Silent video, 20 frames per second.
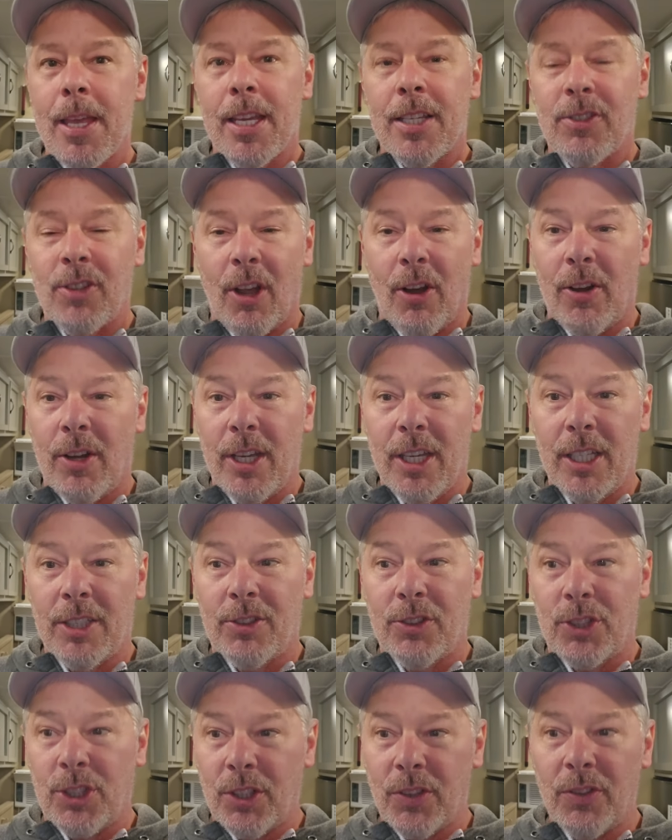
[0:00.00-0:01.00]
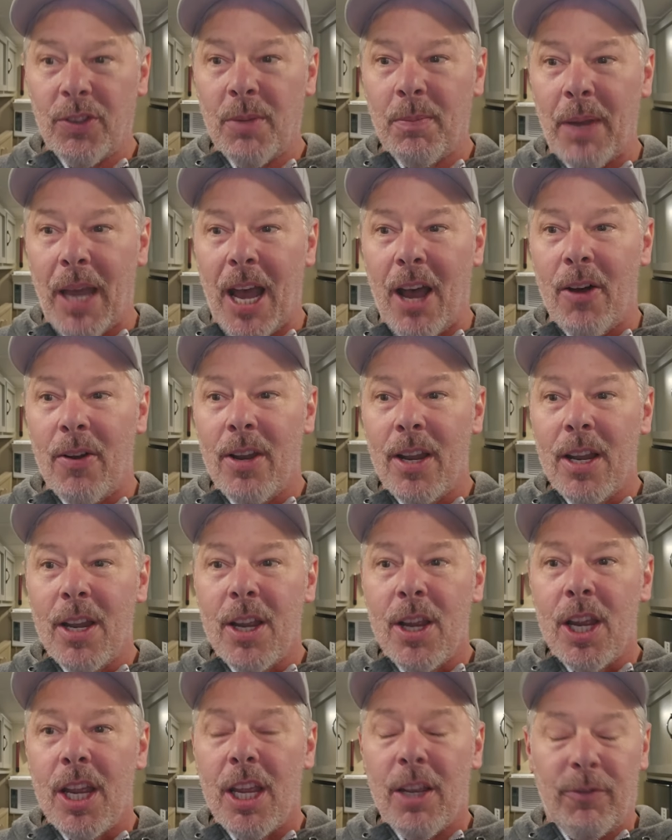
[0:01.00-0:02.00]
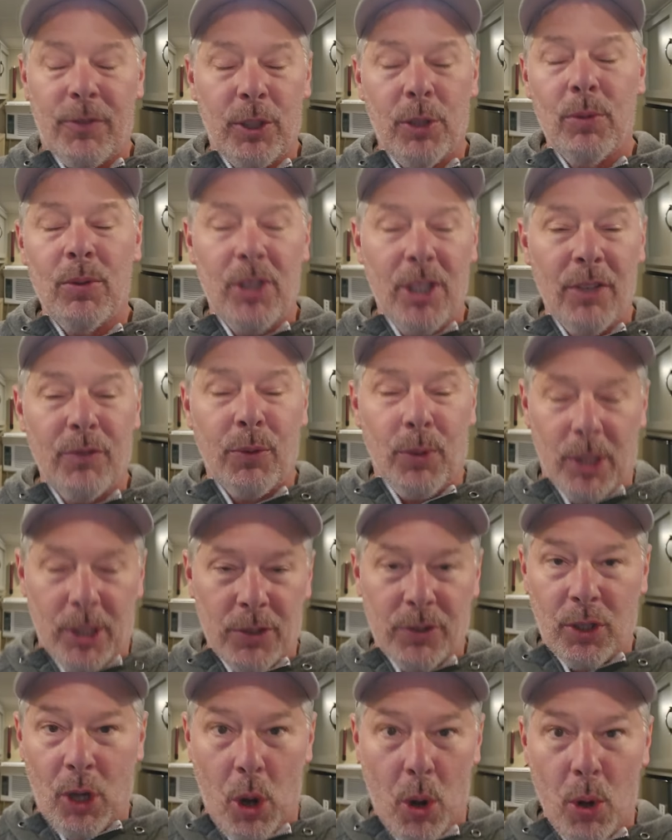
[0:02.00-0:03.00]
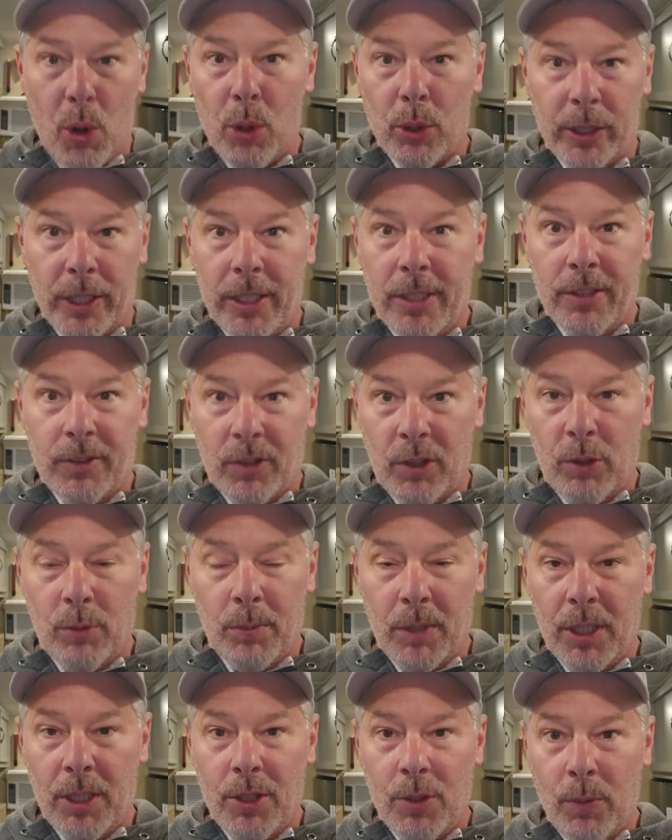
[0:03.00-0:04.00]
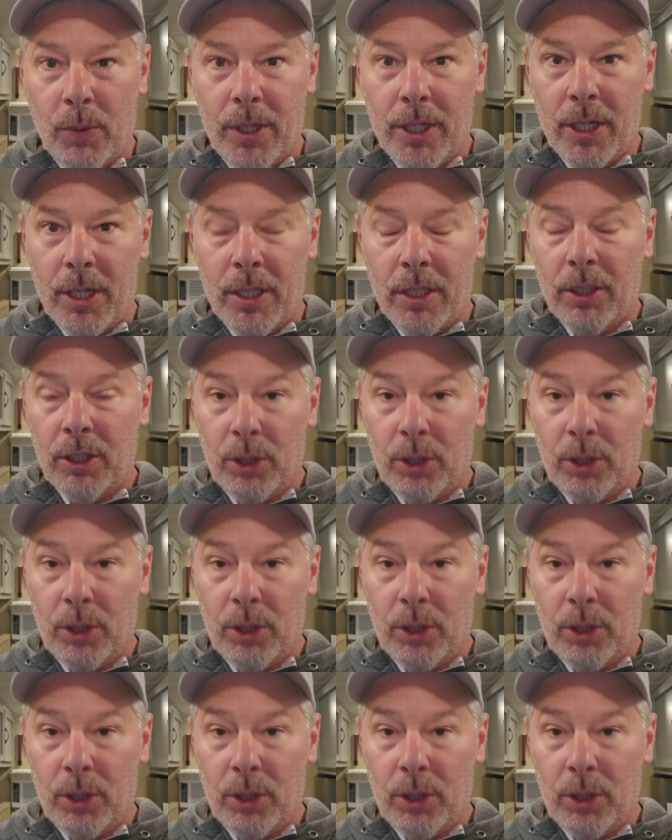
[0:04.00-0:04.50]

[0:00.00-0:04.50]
So it's just about, if you live where it's cold and it's humid in the winter,